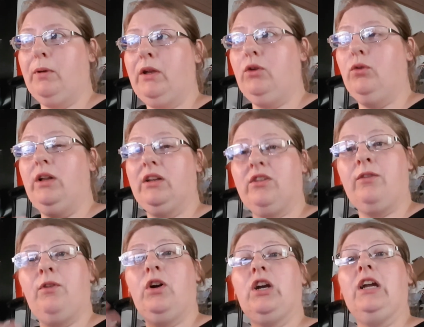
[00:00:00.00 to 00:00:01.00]
and you let
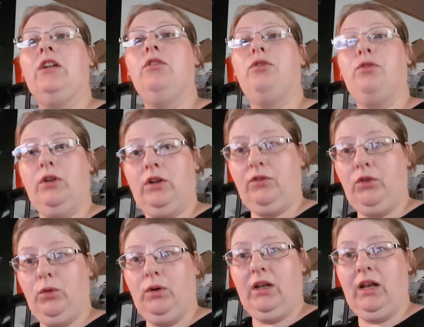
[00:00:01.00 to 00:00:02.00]
someone get in front of
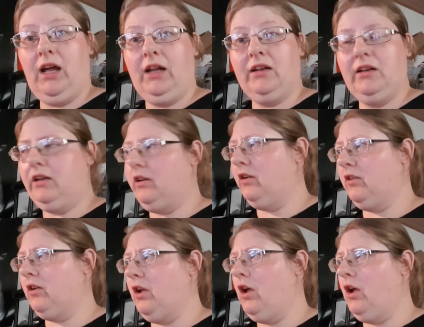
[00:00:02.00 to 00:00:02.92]
you in line, they just,